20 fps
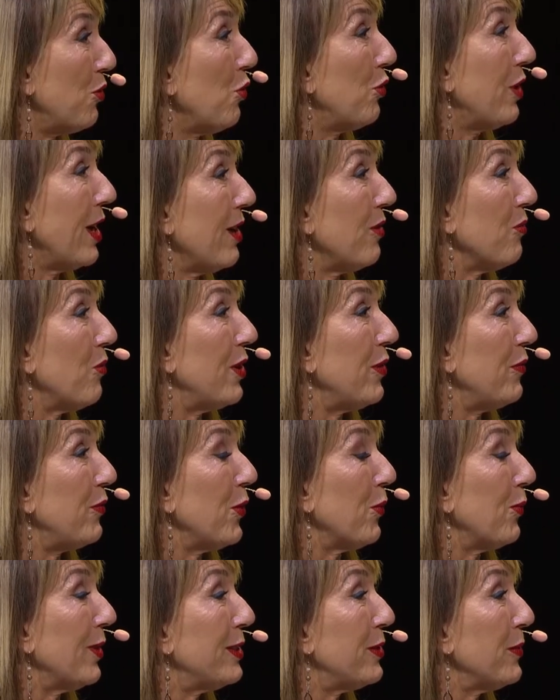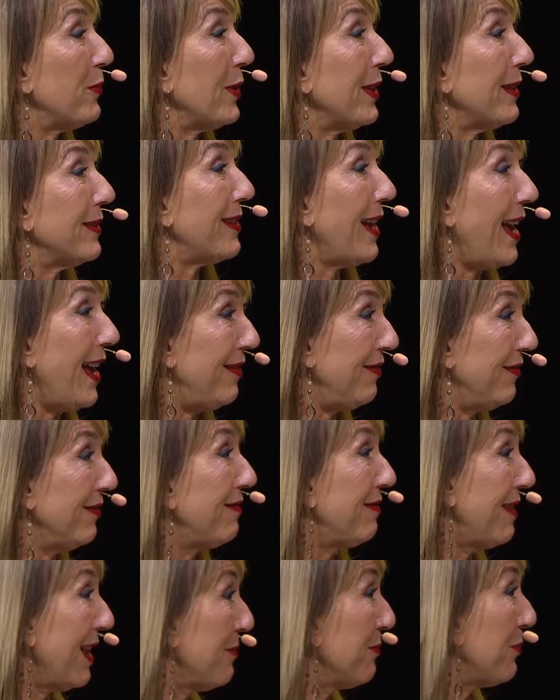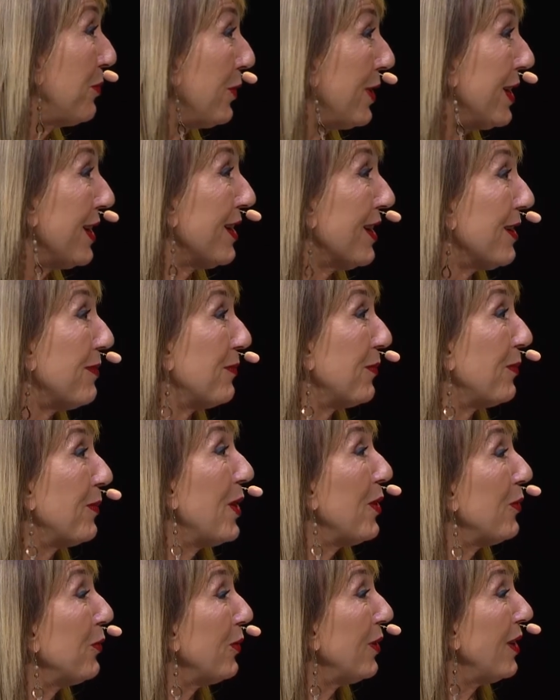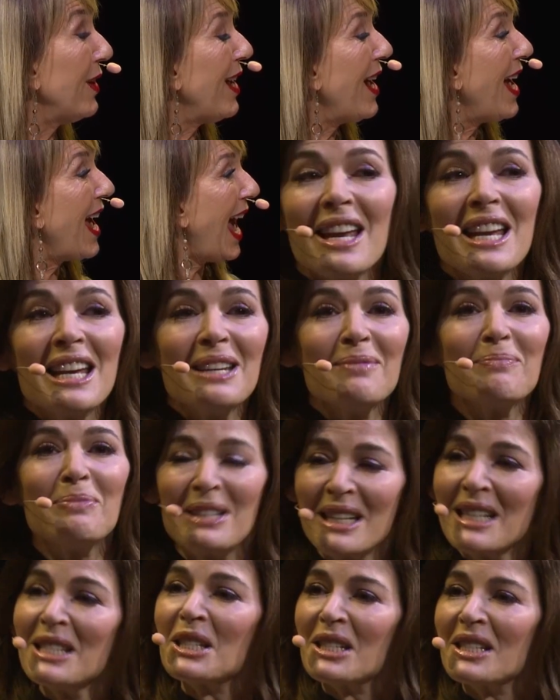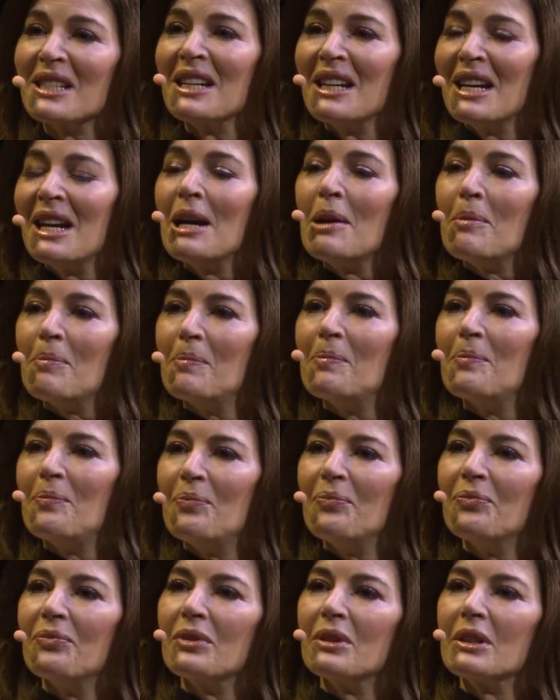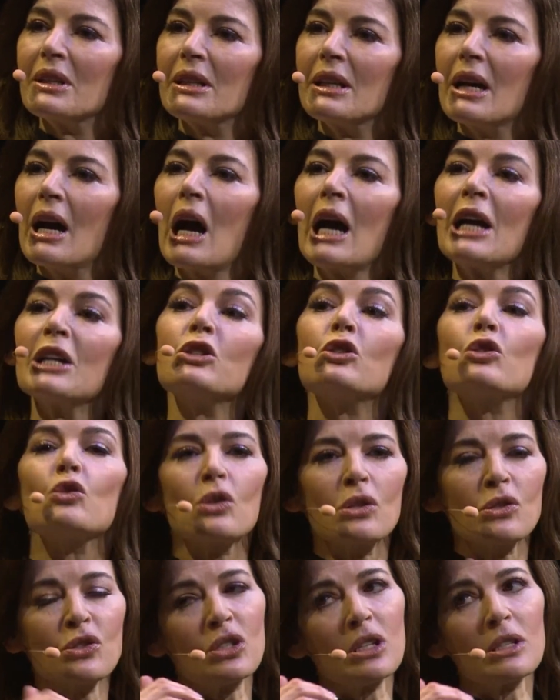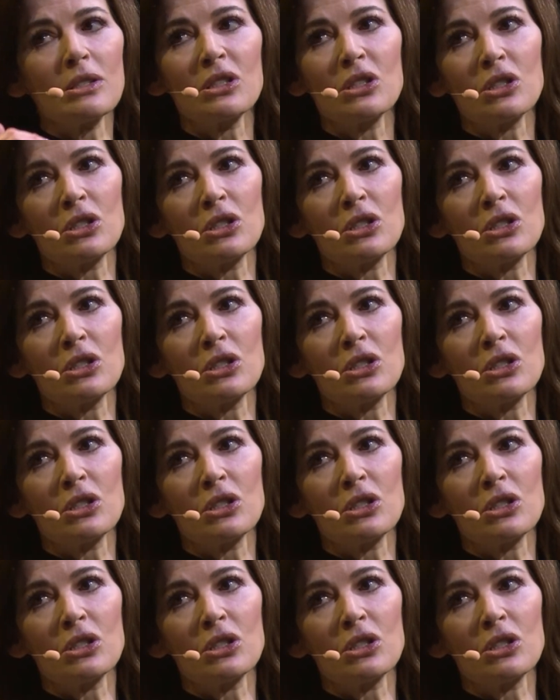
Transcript: cooking one of your recipes and then putting it up. And you do have time to see it. 1.1